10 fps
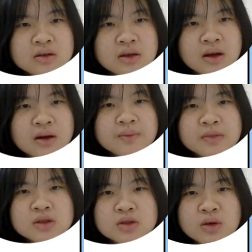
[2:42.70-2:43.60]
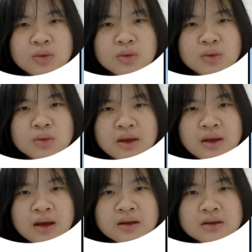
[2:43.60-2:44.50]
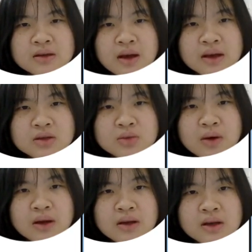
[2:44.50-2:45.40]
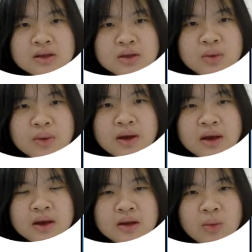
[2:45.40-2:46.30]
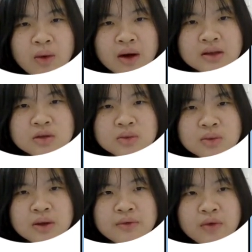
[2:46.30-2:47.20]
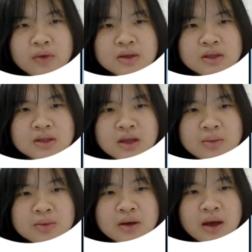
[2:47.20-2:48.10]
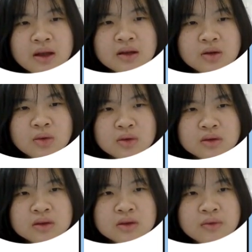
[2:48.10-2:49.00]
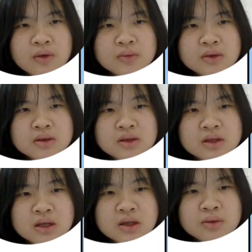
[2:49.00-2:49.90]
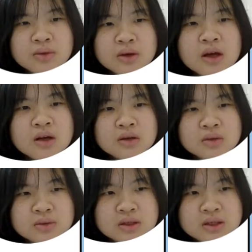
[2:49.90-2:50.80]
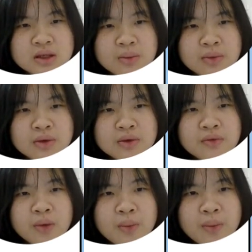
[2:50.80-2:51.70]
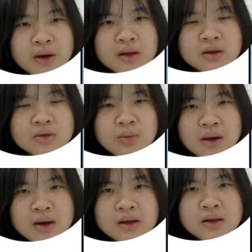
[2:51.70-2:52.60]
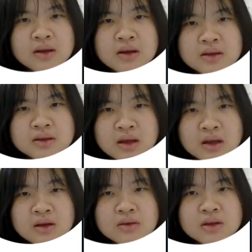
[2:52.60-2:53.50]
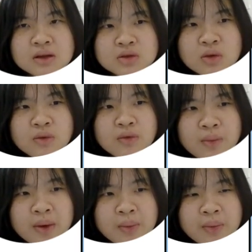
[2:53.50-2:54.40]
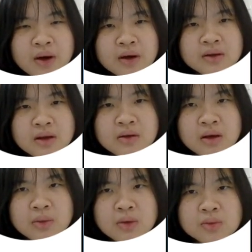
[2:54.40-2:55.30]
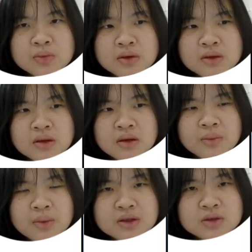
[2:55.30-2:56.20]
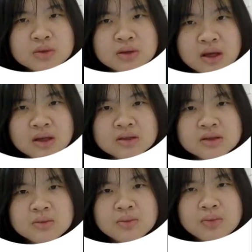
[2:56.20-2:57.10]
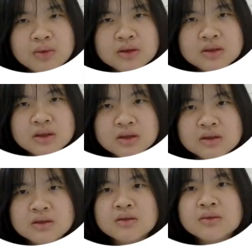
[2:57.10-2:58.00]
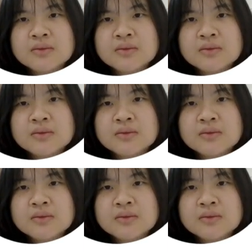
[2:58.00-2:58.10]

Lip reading: Yeah, so we can get xy, x square, and y square from this table and the daughter from the January to December from monthly to monthly. Thank you. That's all for my part. Now I will pass to the next presenter.